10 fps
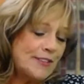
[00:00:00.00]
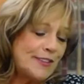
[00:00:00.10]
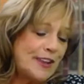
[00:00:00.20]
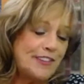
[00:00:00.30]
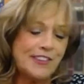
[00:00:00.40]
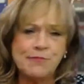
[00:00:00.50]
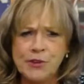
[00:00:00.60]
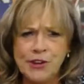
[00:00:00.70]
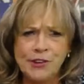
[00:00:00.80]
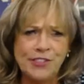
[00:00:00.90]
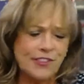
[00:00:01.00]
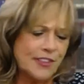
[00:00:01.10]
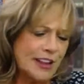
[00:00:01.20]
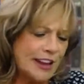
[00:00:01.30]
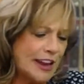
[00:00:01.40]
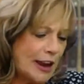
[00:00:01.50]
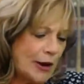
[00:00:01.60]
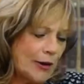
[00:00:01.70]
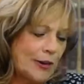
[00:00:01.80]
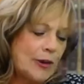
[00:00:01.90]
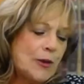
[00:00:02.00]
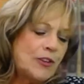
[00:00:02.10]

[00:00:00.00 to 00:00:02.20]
He's smooth, slick-haired,